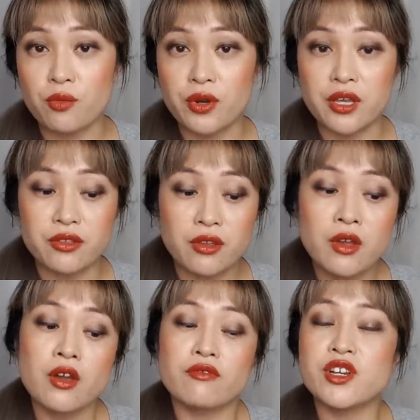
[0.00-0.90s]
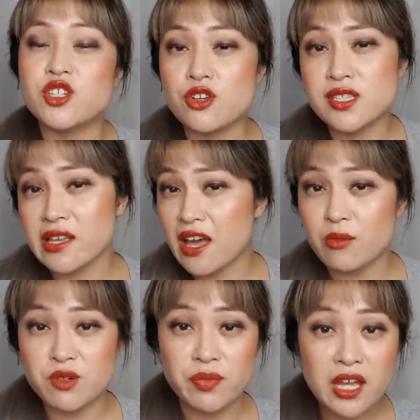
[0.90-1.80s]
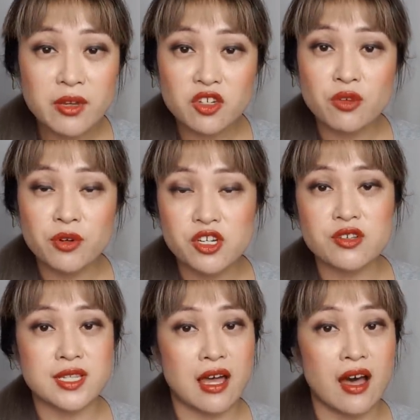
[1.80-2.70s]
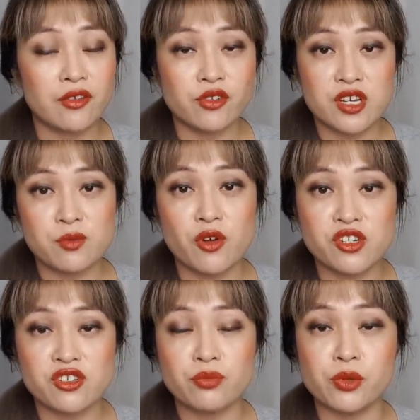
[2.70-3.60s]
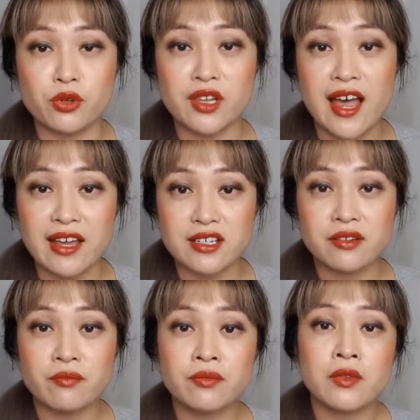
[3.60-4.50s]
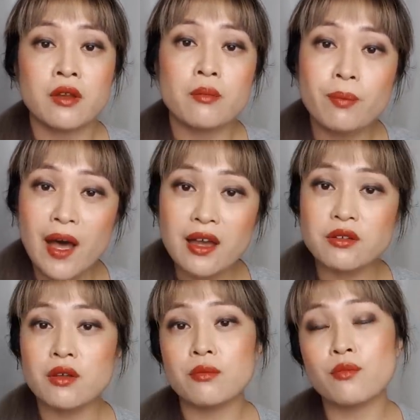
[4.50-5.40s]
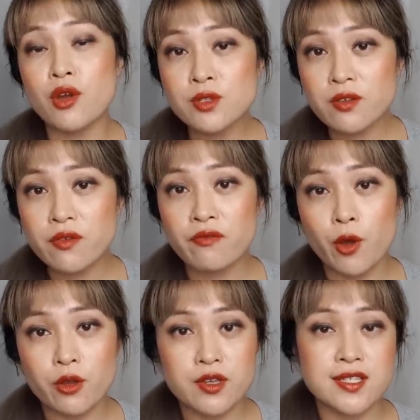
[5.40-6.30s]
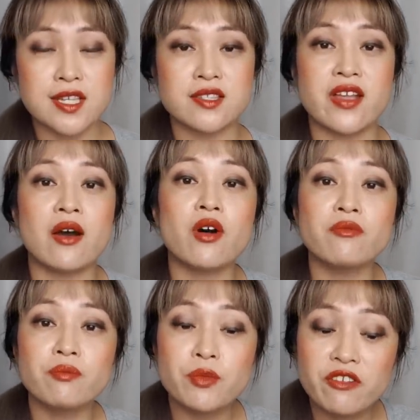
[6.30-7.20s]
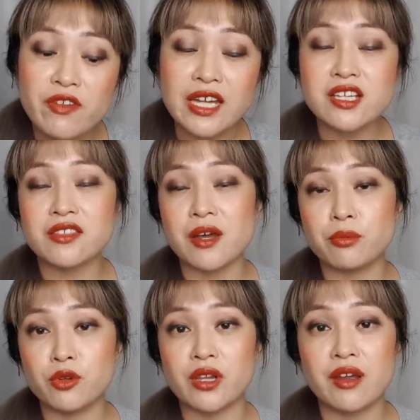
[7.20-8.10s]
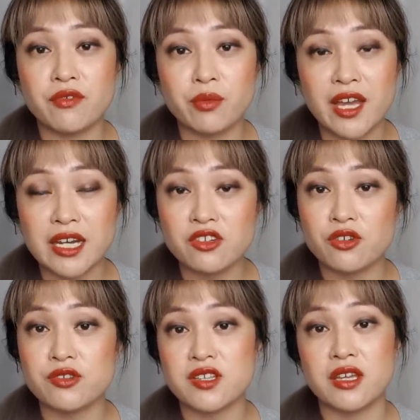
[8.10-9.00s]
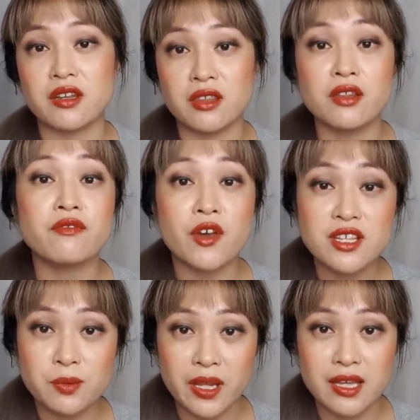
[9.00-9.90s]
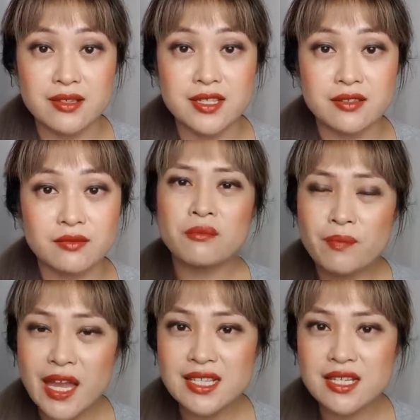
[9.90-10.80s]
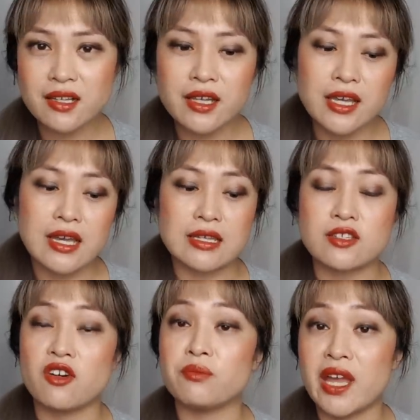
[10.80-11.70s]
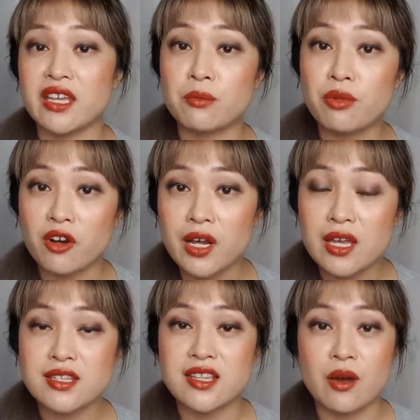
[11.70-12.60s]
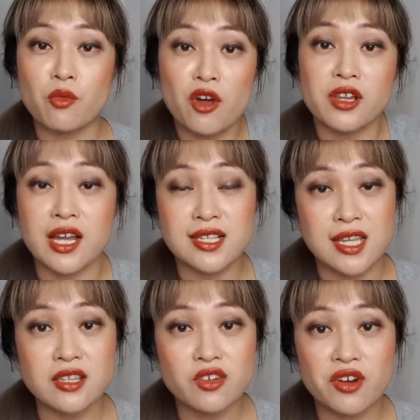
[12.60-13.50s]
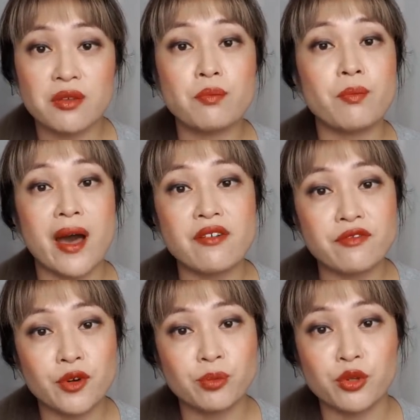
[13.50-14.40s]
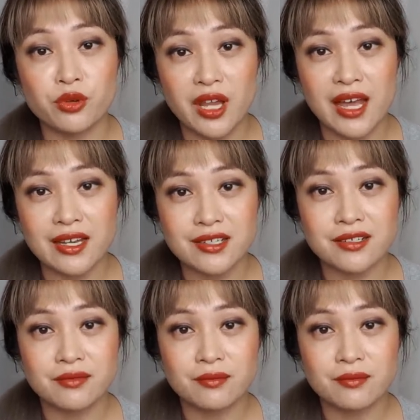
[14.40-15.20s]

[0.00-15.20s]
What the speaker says: with reducing how much pigment you produce after exposure to blue light. But most of the focus is now on preventing that blue light from getting to your skin in the first place. Basically, it's on making products that work like sunscreen, but for blue light.